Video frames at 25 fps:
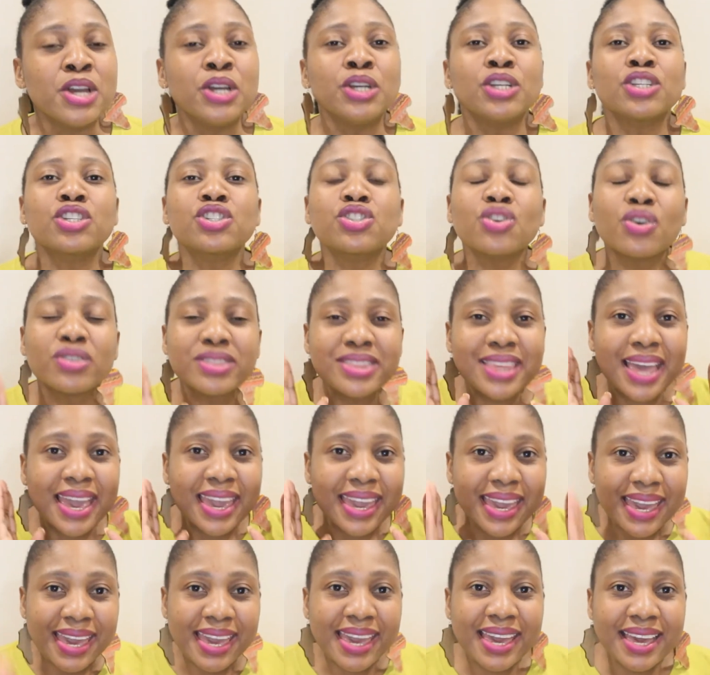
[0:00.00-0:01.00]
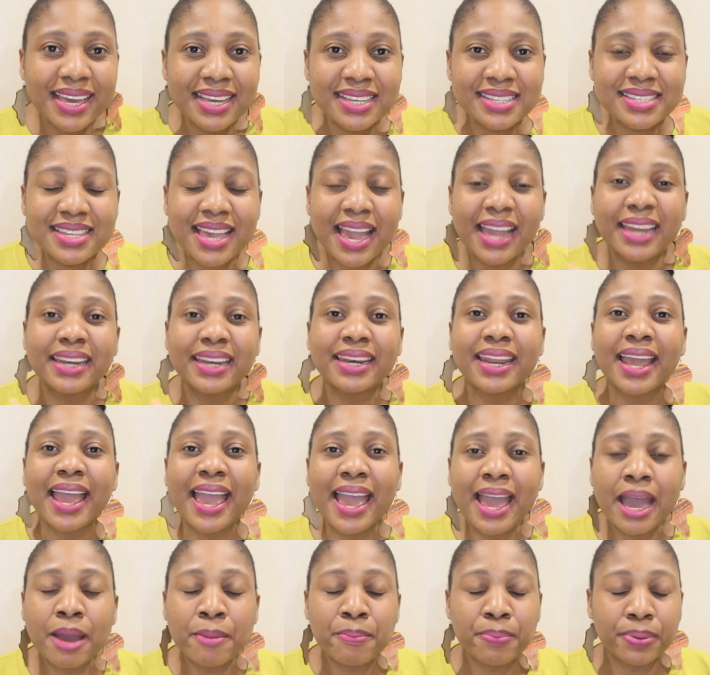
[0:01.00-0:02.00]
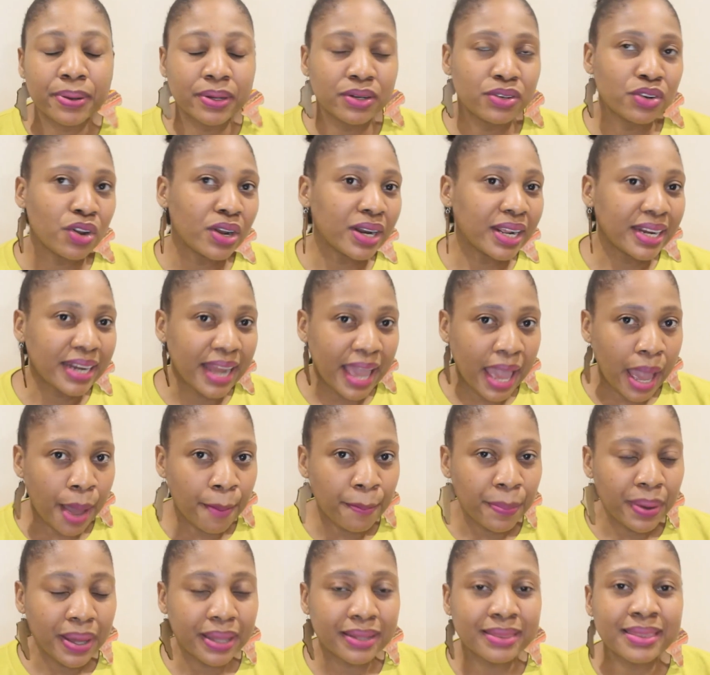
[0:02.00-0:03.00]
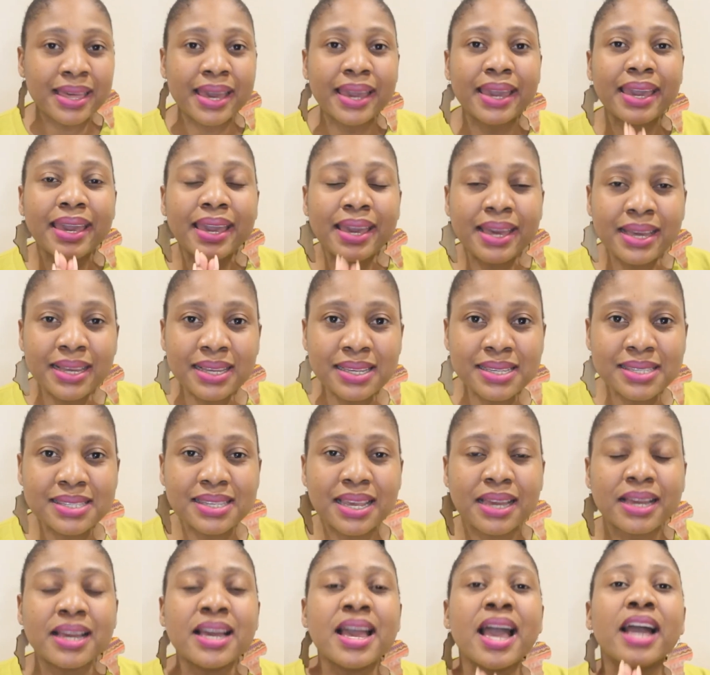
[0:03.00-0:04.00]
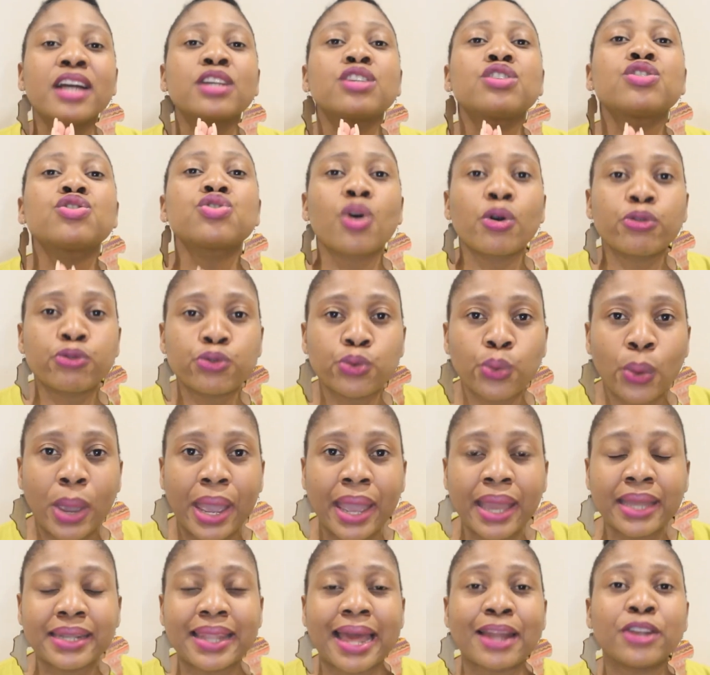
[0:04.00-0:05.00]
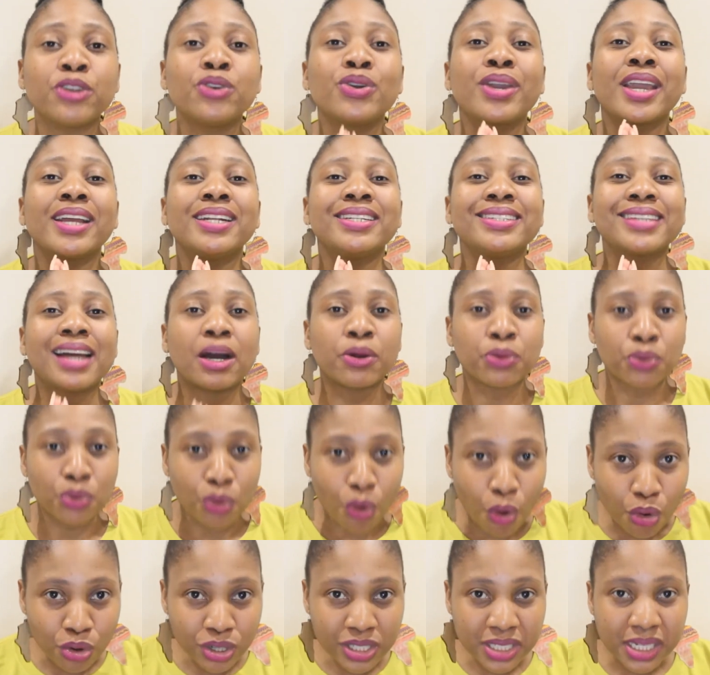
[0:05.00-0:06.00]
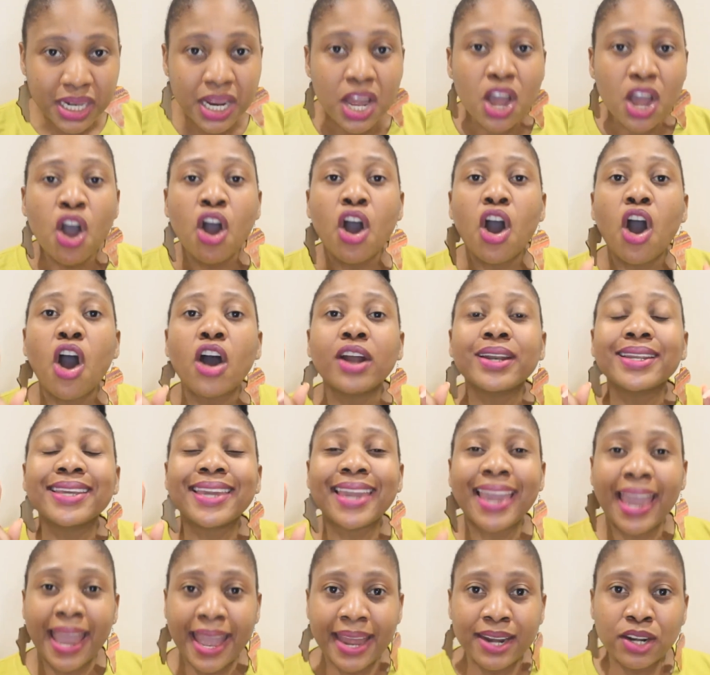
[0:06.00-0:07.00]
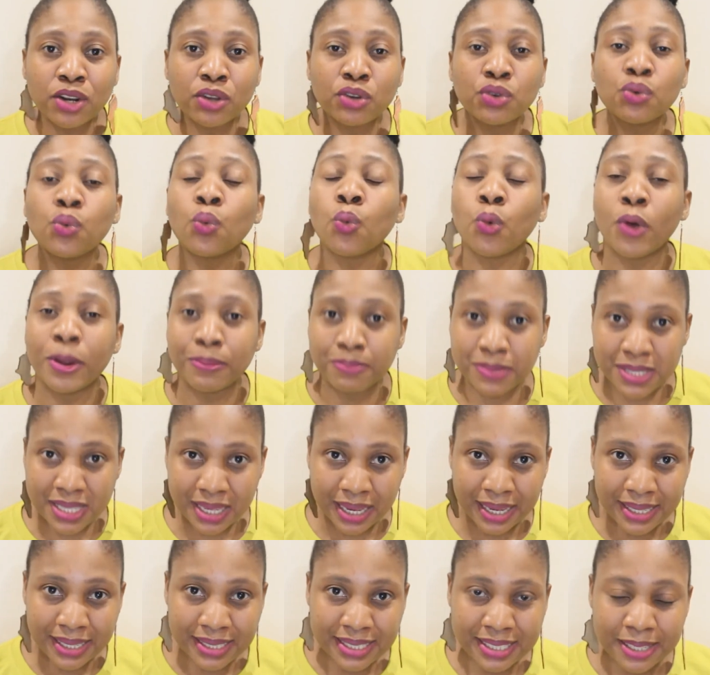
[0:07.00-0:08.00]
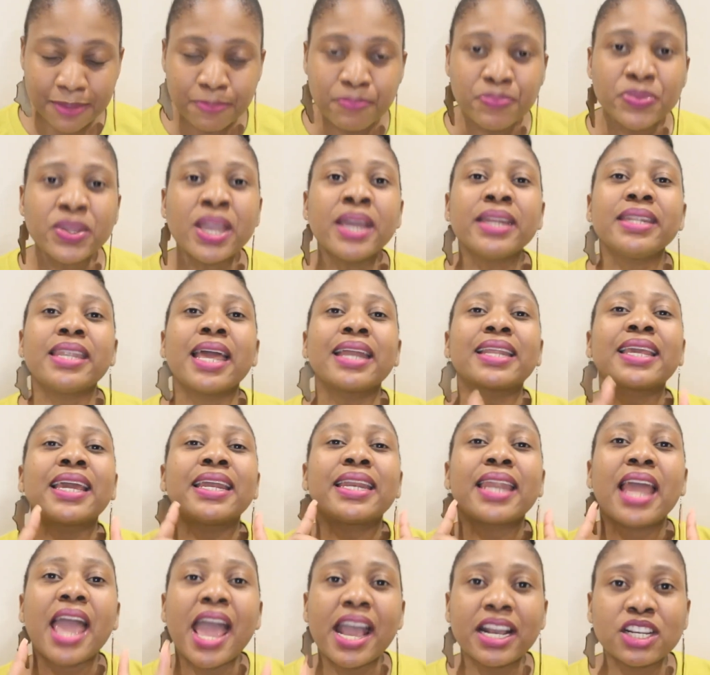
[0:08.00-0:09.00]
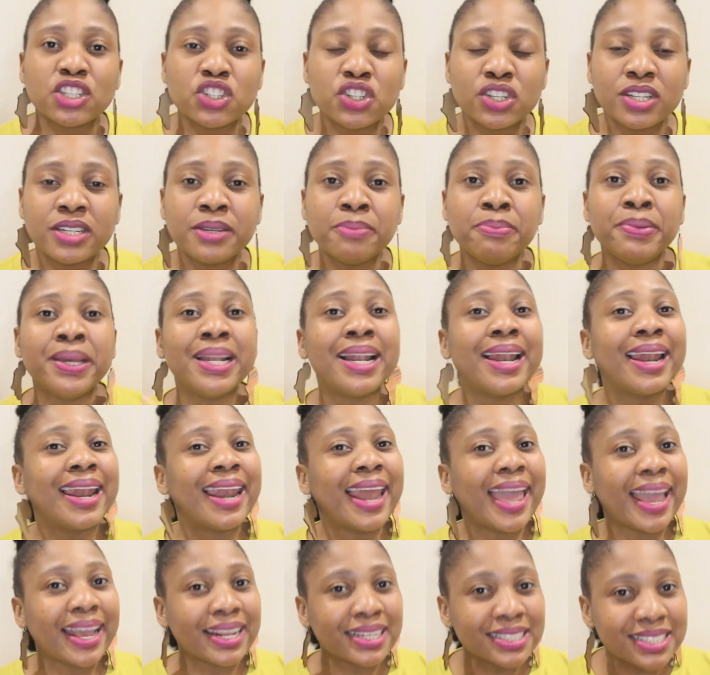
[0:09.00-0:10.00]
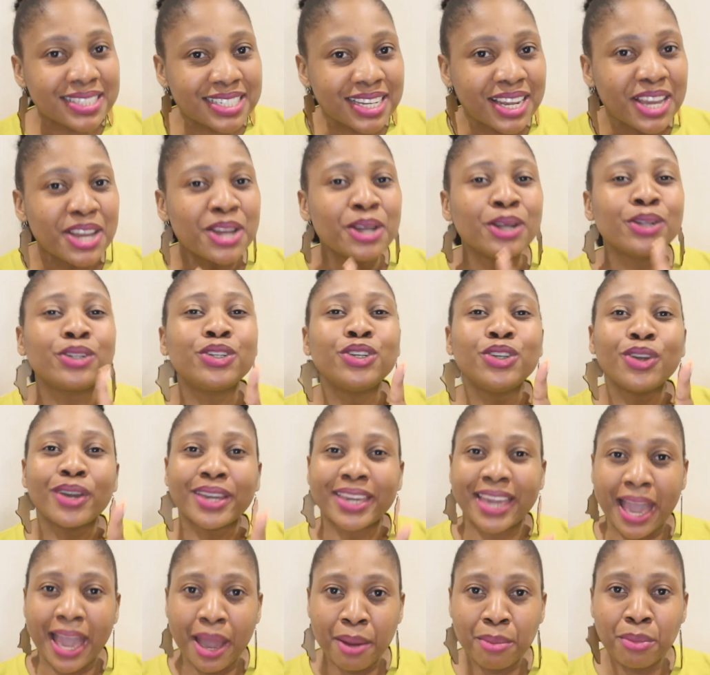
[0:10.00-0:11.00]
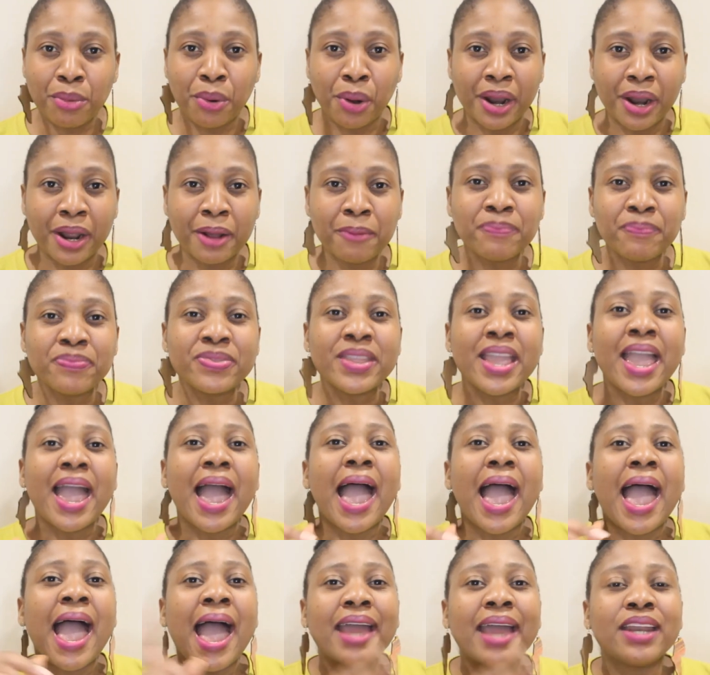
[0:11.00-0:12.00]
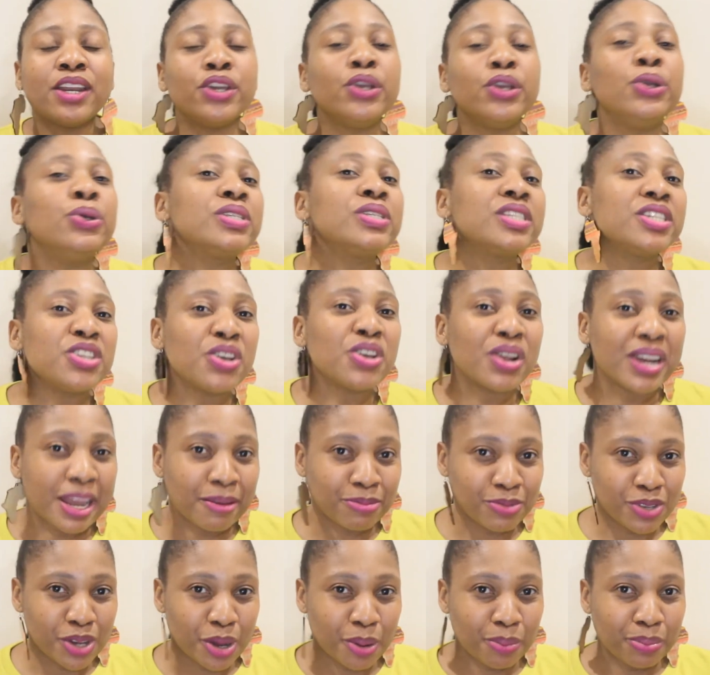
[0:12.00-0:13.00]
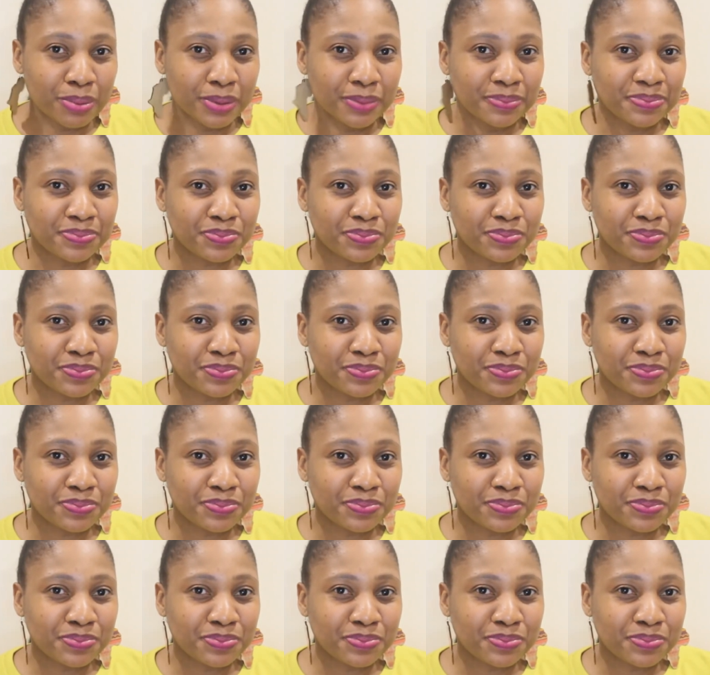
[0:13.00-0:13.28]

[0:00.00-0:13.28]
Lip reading: So there is an app, not an app, there is a software that you can download on Canon website that can actually be linked to your camera and using your laptop.